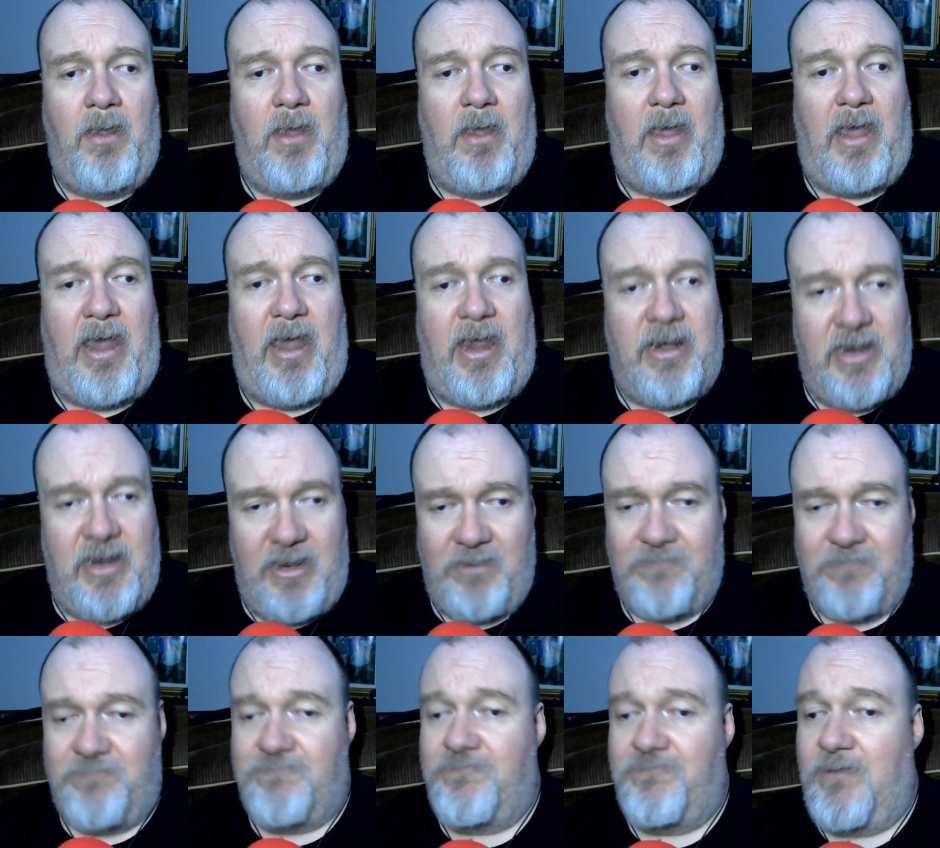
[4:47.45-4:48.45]
And if
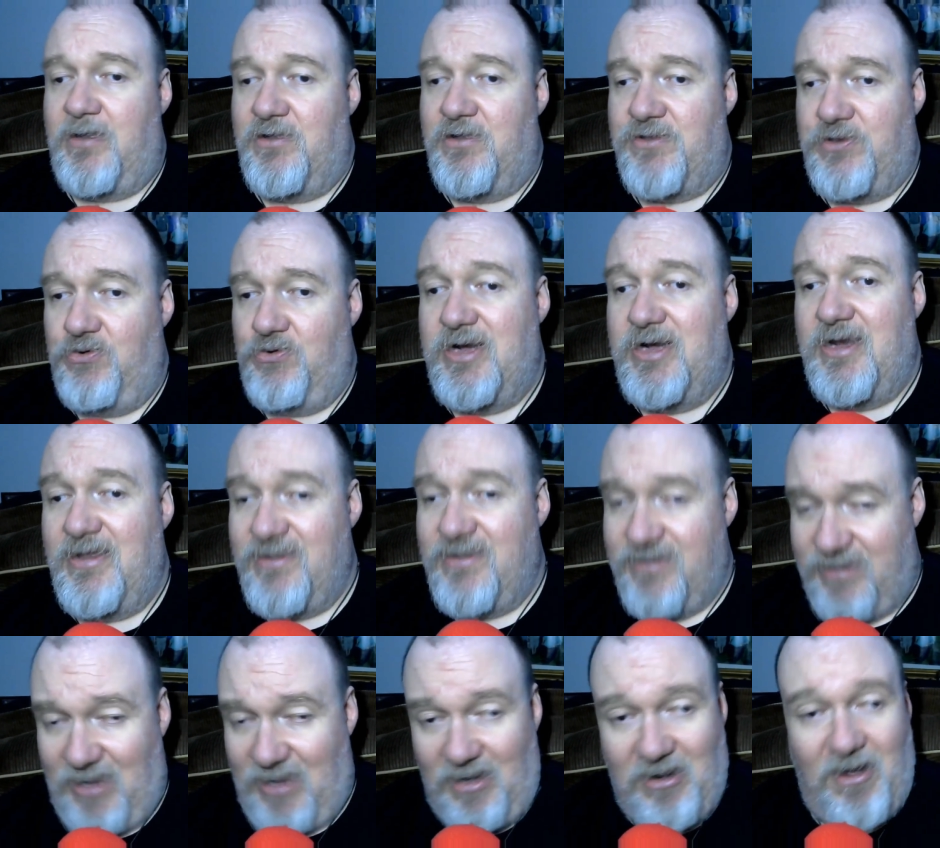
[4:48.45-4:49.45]
uh, Sony does
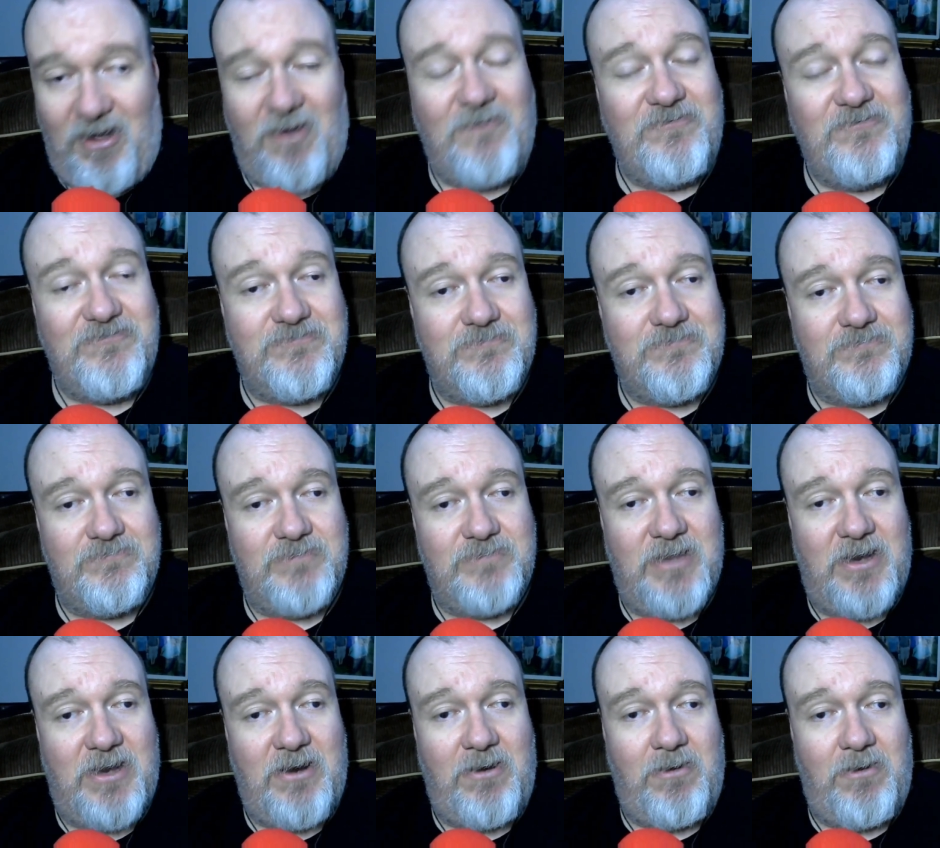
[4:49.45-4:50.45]
sell off
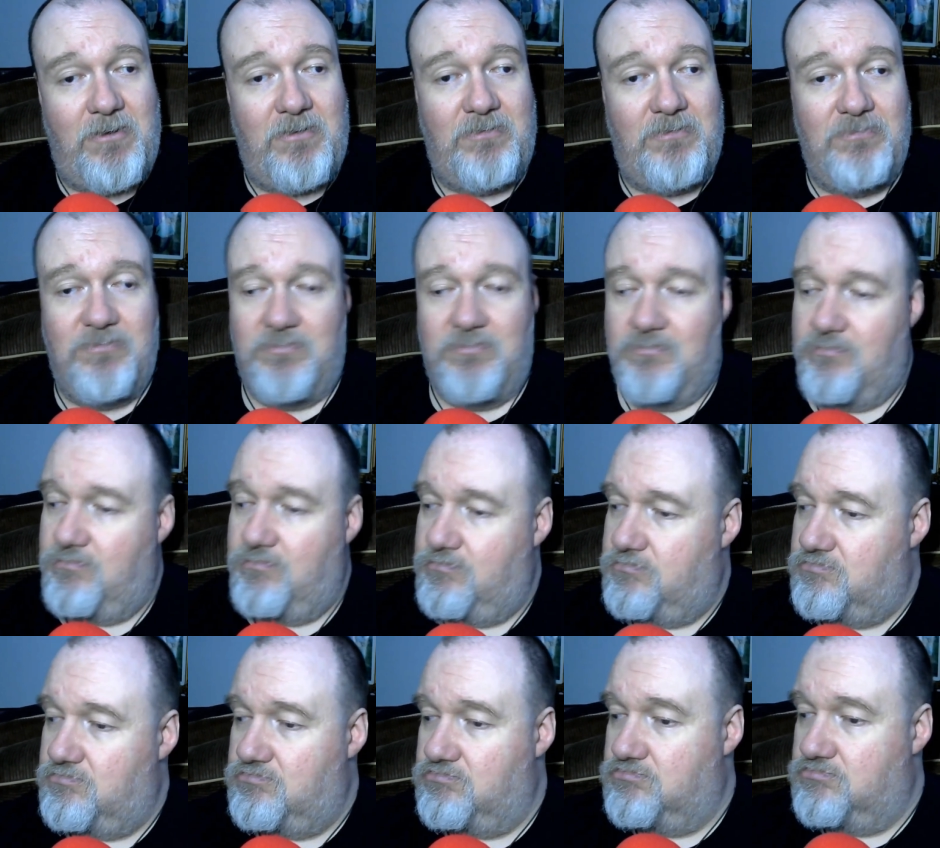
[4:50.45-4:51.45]
their
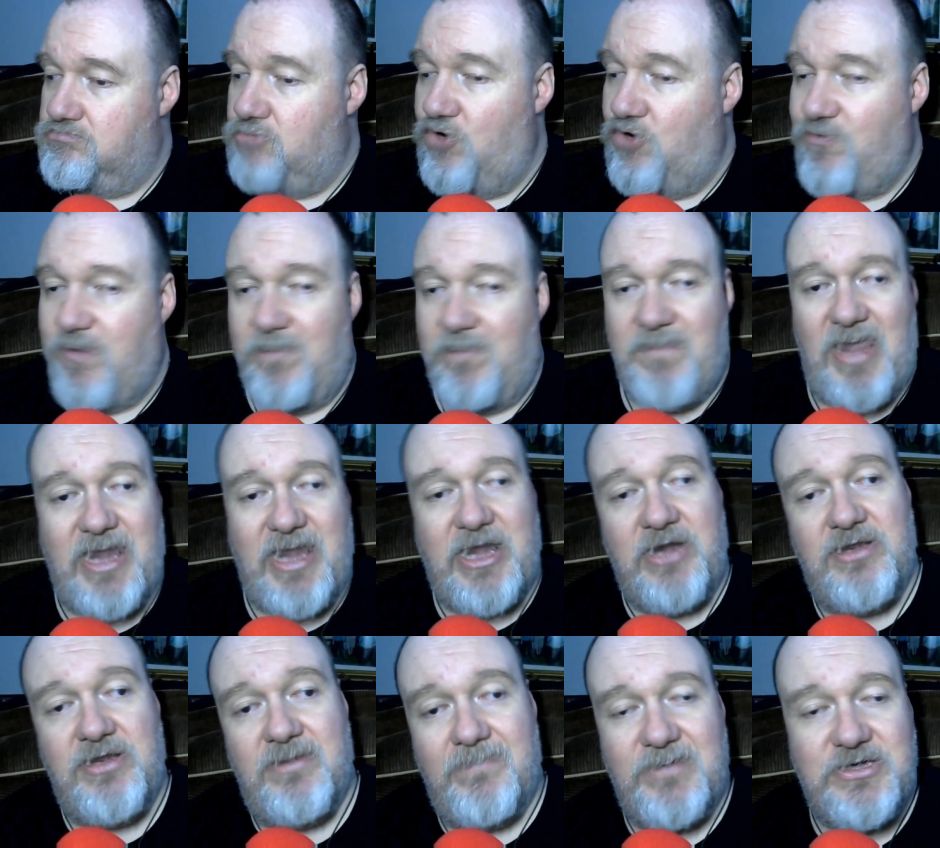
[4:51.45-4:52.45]
movie-making
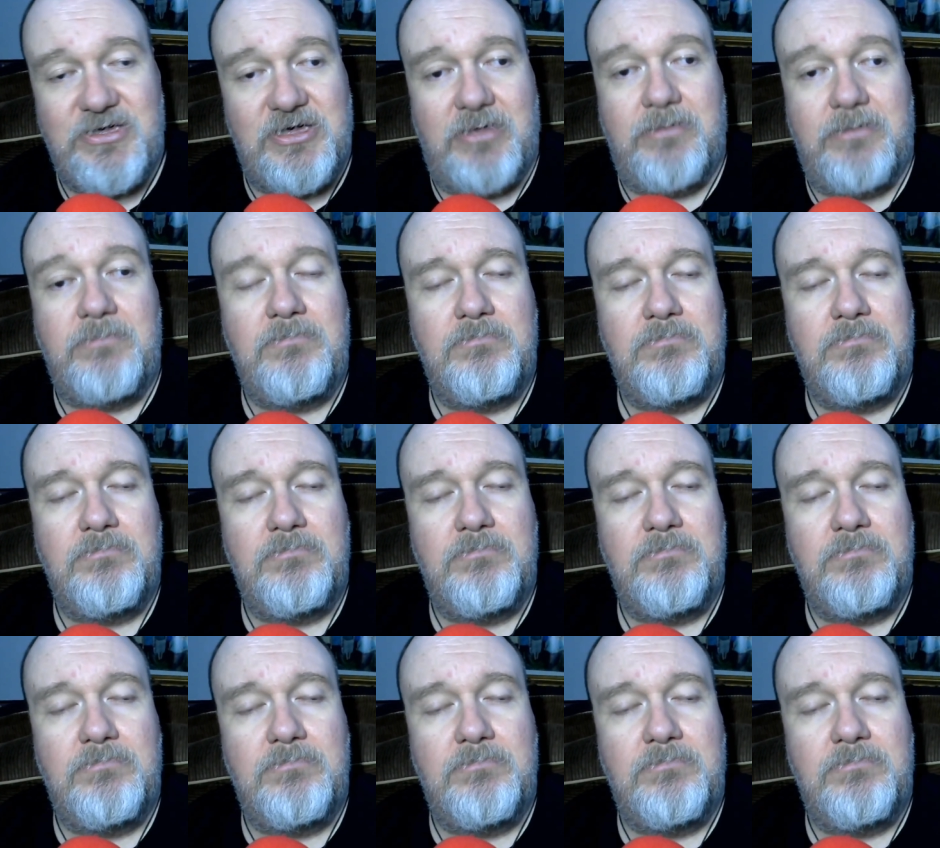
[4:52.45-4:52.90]
division,